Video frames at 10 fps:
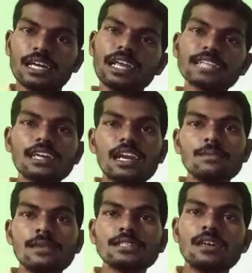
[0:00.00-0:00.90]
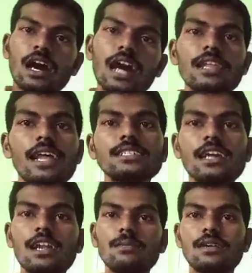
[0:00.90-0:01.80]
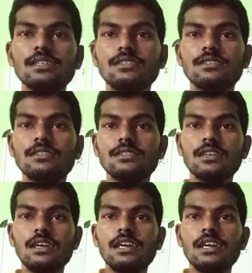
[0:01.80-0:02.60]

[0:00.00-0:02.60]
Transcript: irrational numbers or irrational numbers.